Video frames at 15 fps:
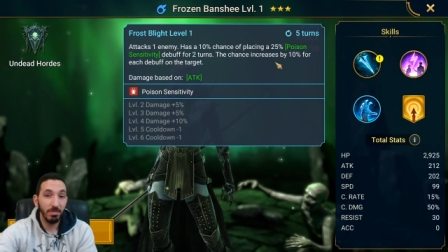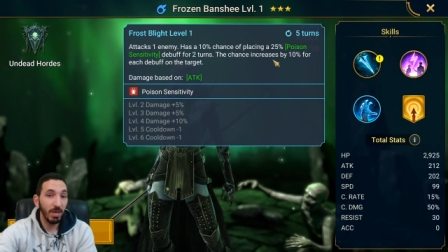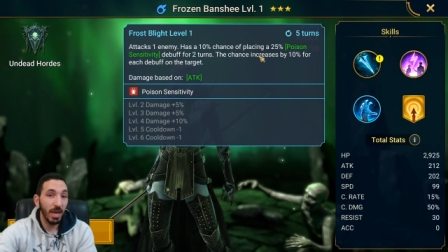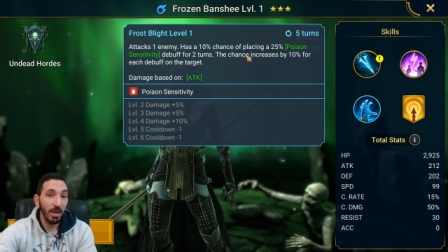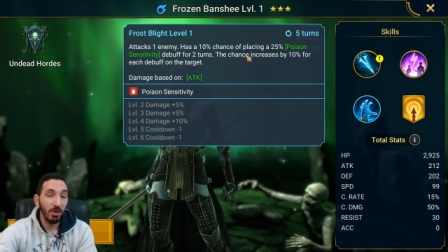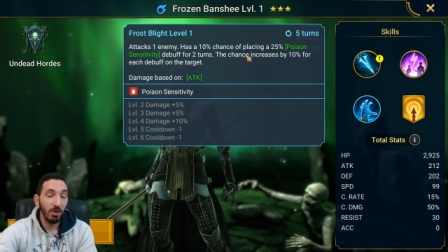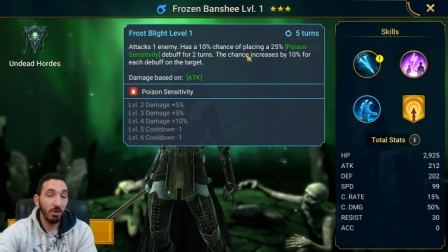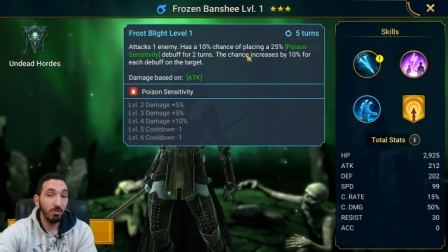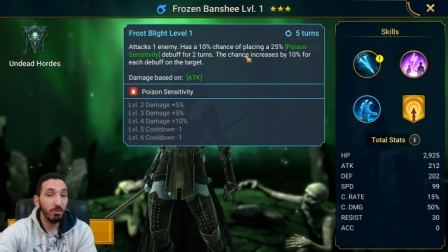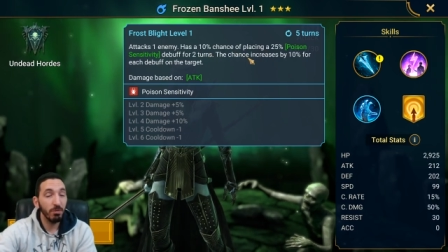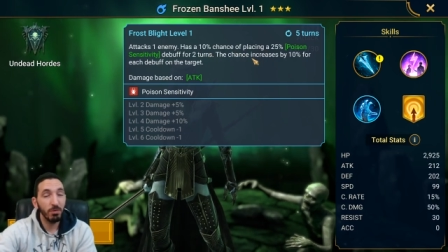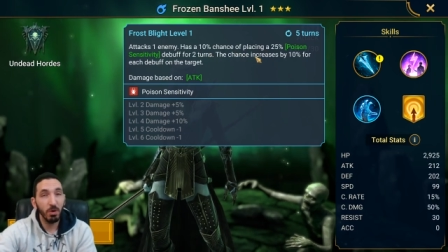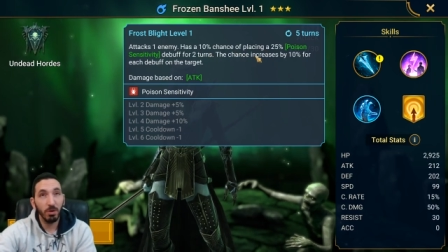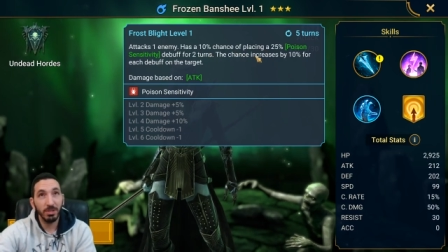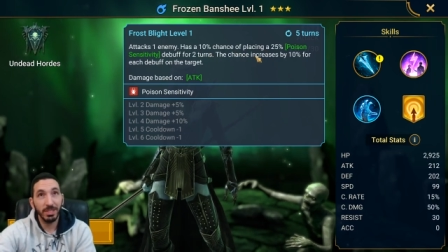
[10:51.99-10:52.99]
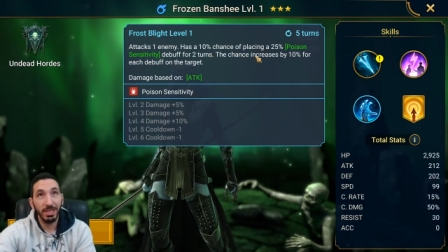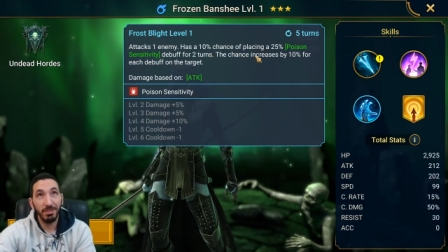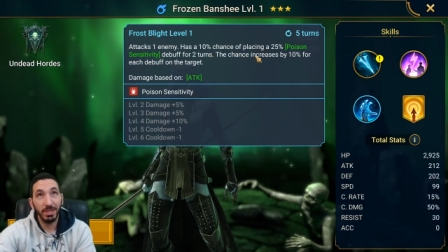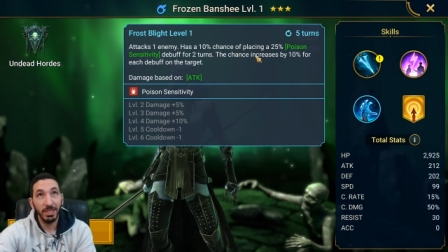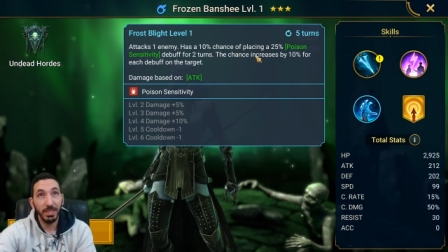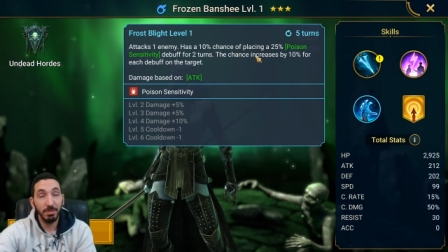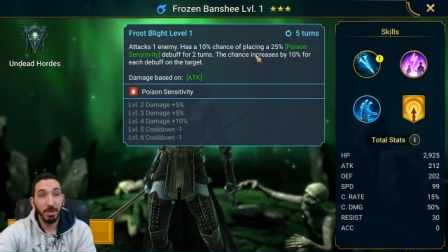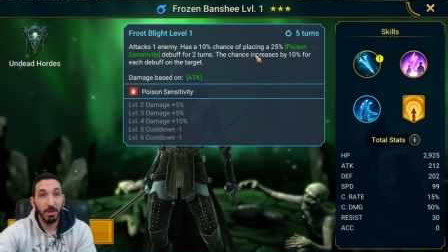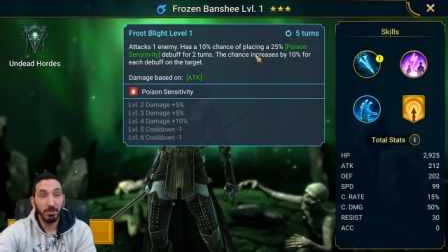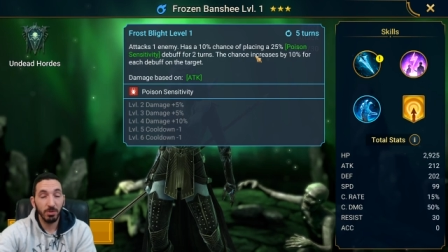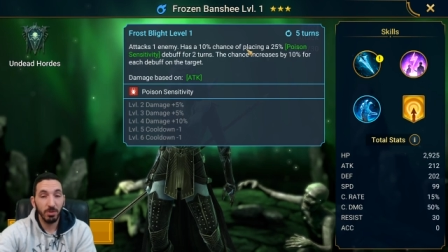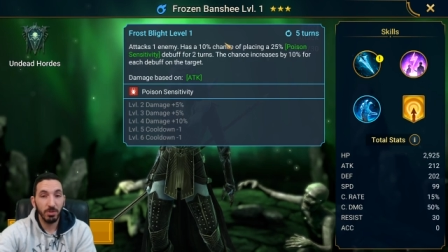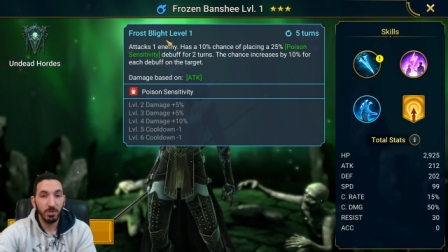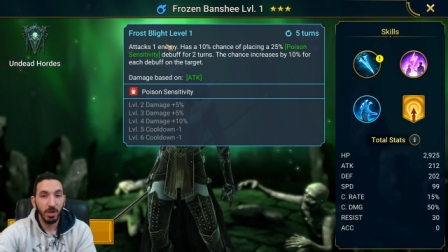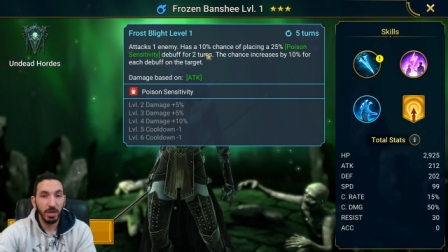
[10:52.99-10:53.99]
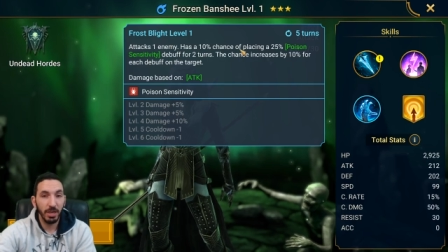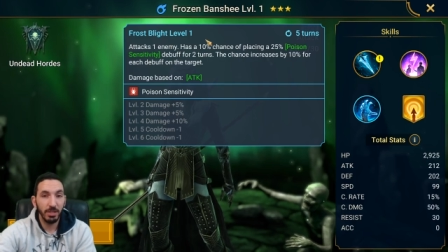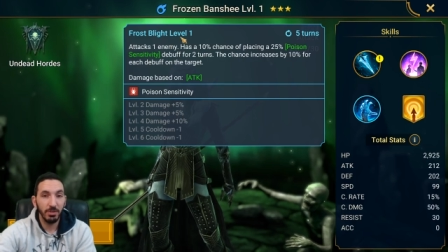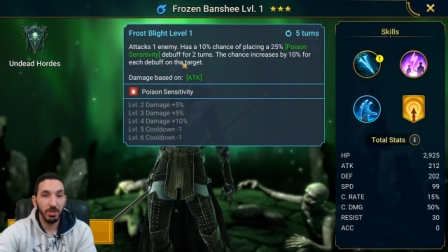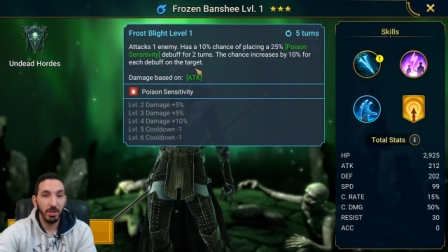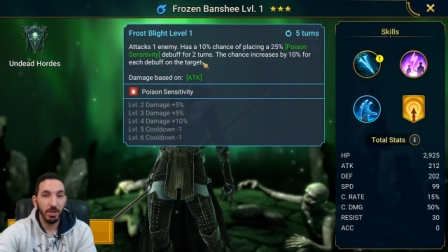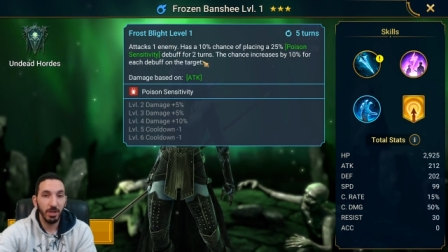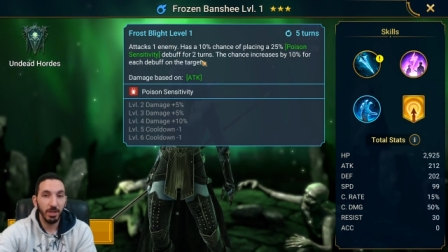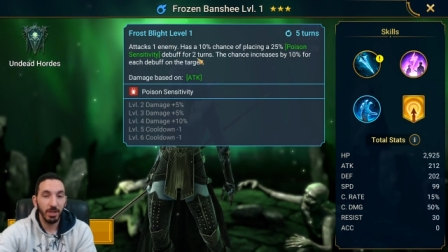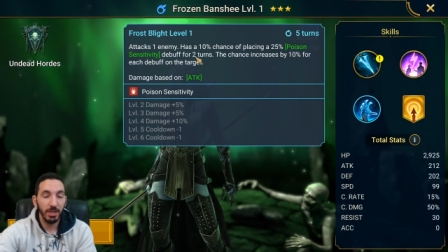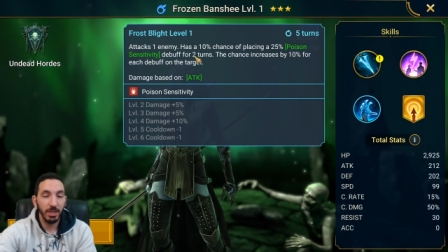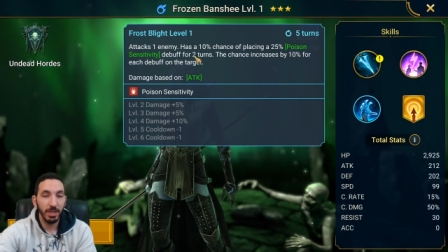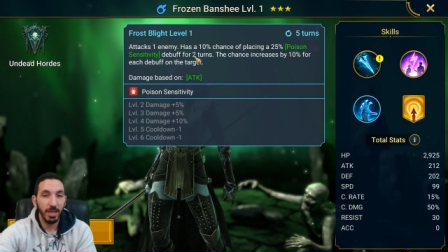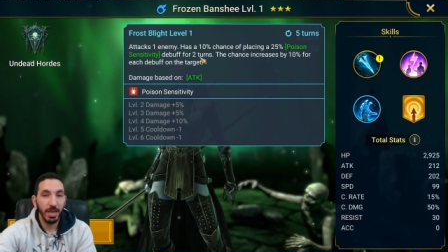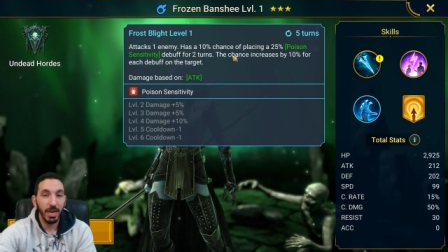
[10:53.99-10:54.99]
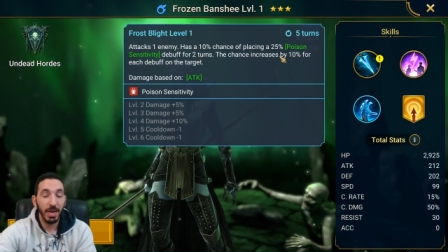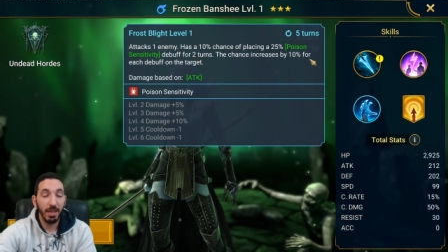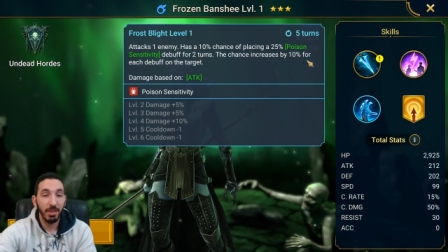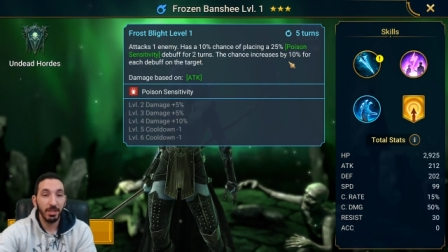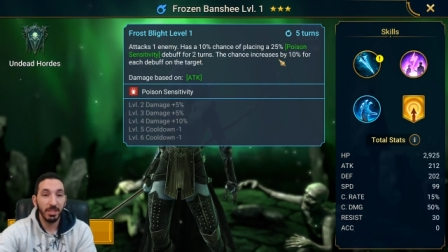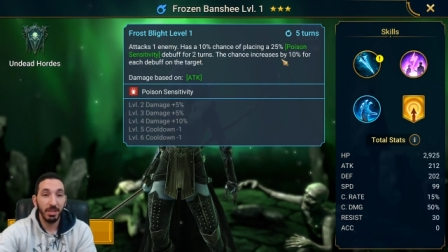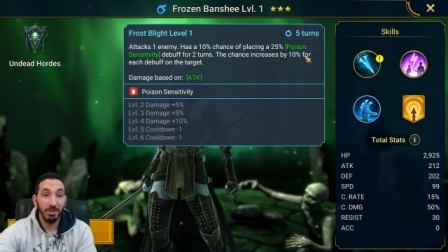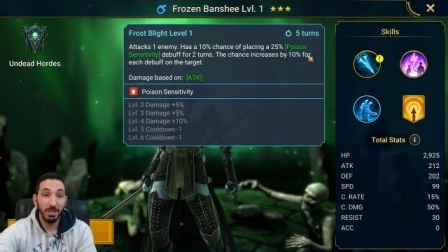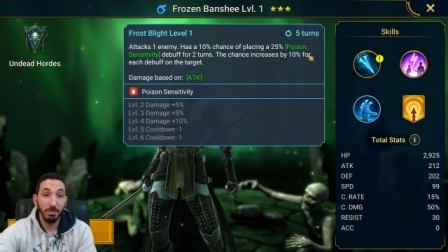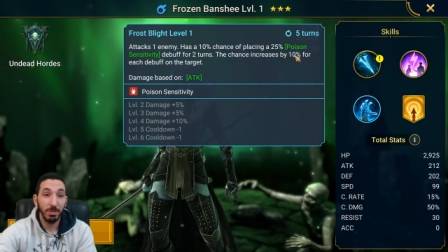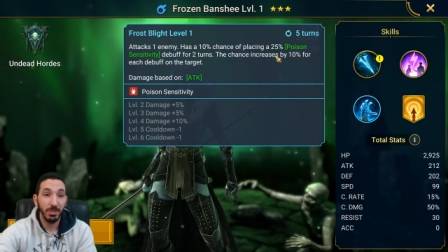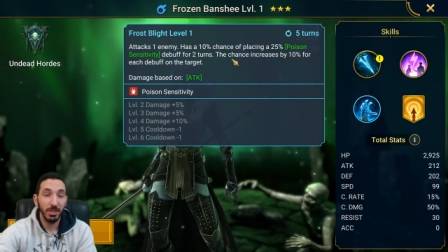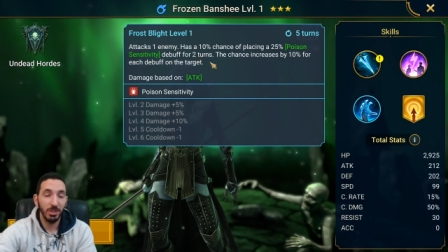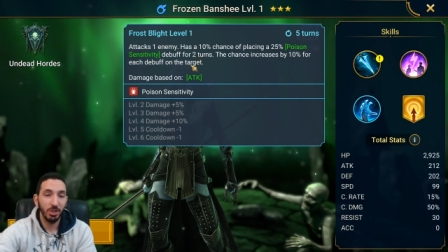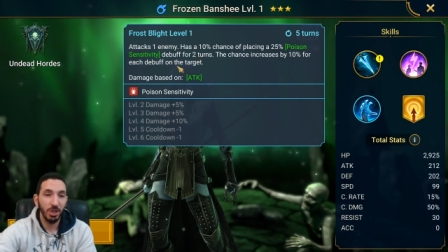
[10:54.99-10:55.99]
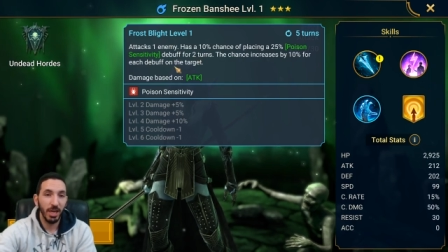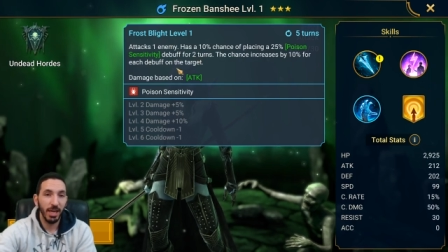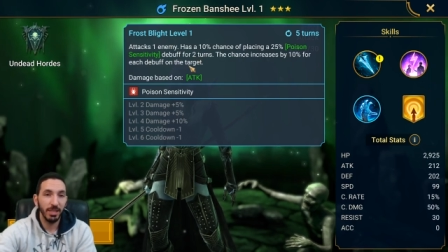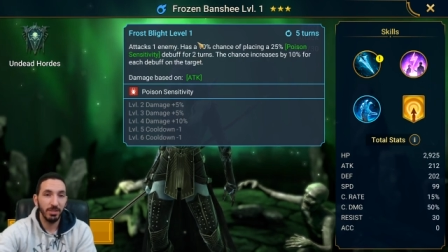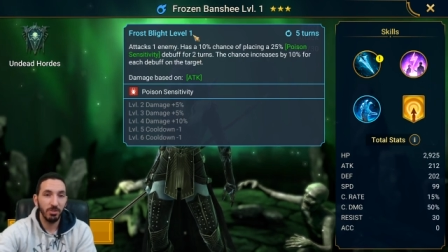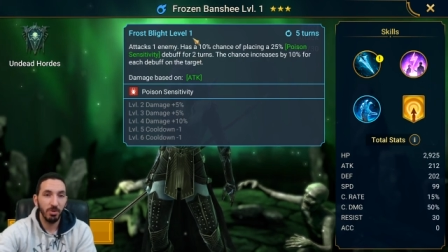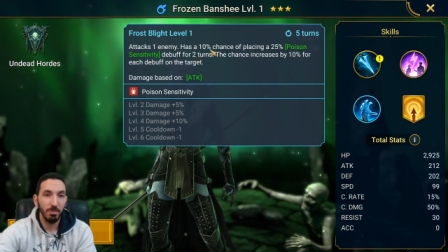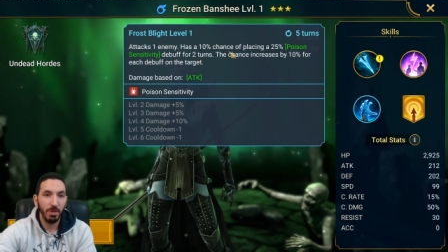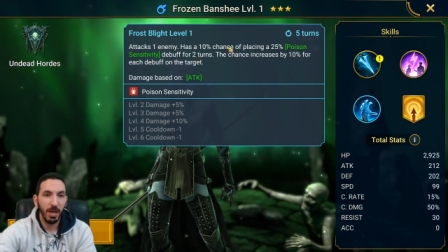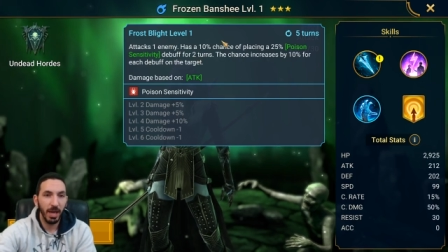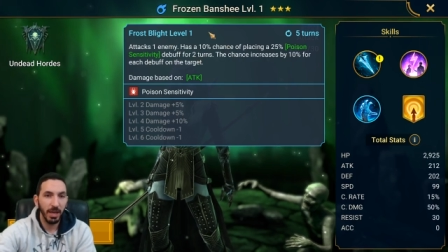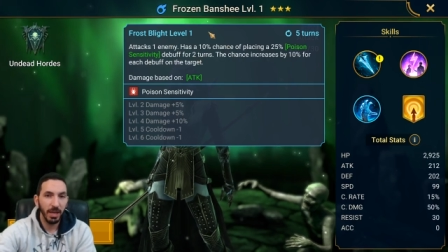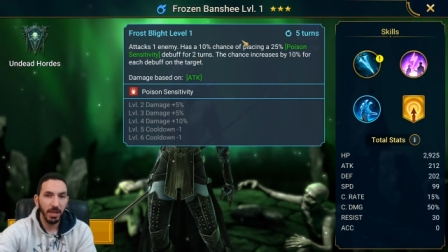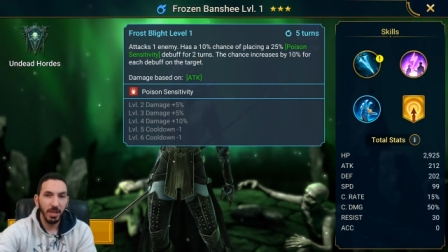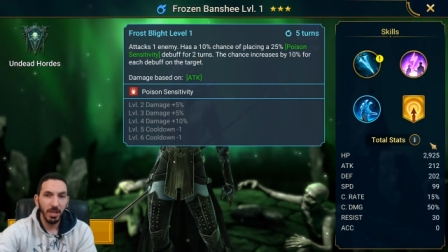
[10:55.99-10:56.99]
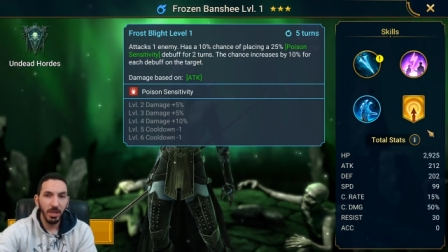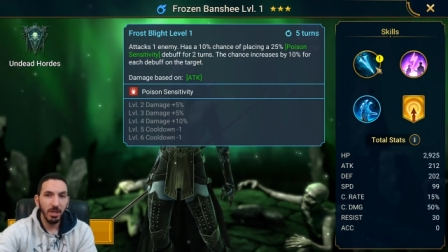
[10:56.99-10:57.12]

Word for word: I don't know, if you've got 7 debuffs on the target, you're going to get another 70% chance to apply it.